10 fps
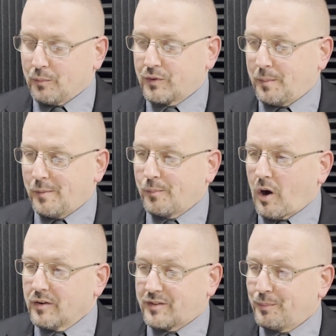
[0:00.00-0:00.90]
Some of them
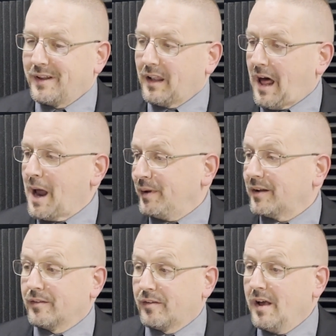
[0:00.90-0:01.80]
are simply aligned
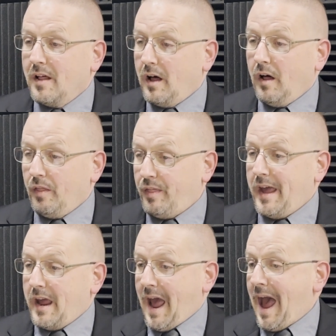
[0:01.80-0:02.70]
because uh,
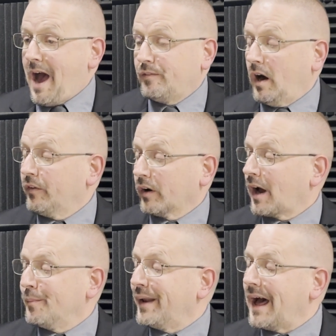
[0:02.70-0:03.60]
they have other
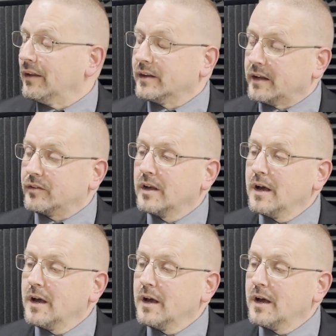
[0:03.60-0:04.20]
commonalities.